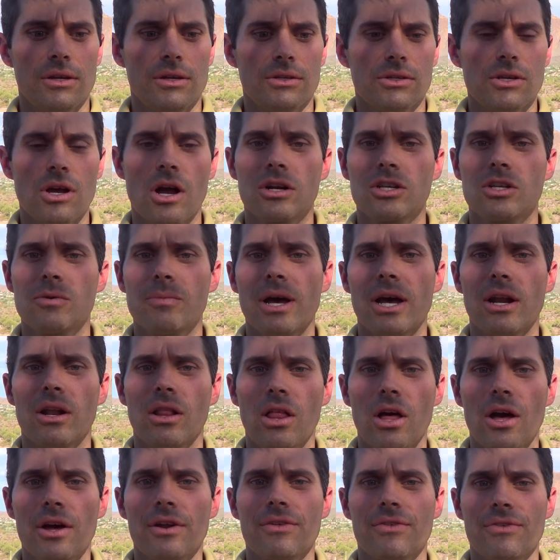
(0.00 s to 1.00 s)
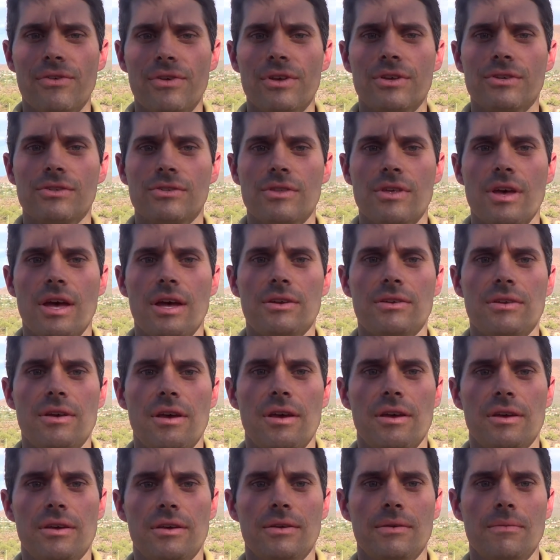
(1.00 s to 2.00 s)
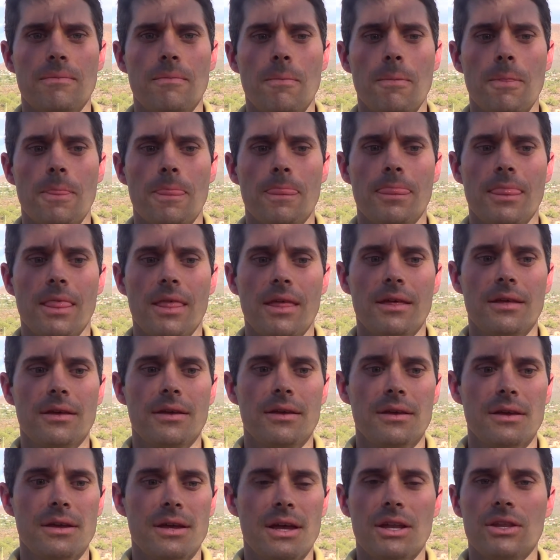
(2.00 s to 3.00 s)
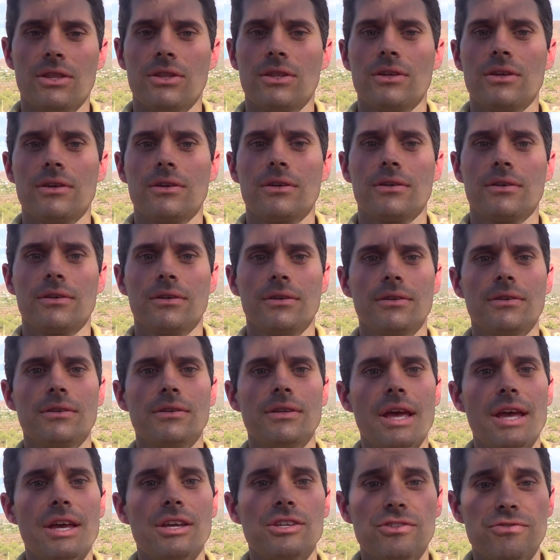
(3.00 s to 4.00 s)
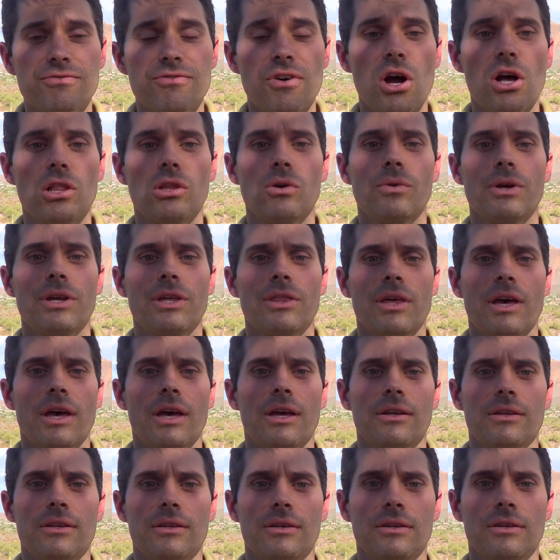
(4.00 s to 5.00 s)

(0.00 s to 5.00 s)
talked about a lot of things that day and the days following that.